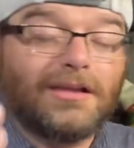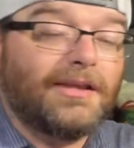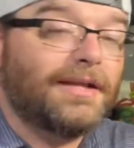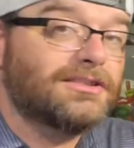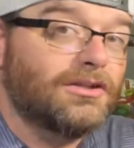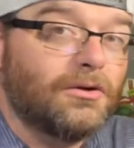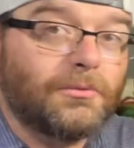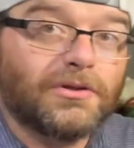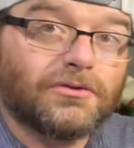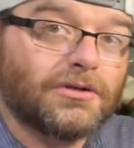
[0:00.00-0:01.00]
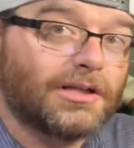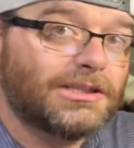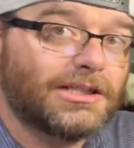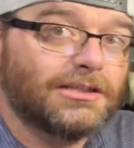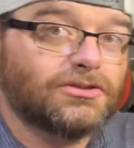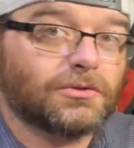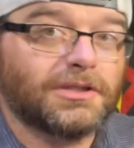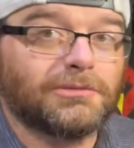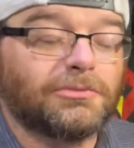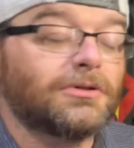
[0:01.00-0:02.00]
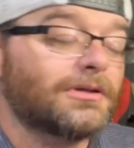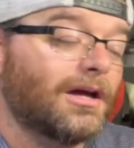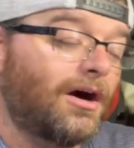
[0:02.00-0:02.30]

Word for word: let us know whether or not you enjoy the book.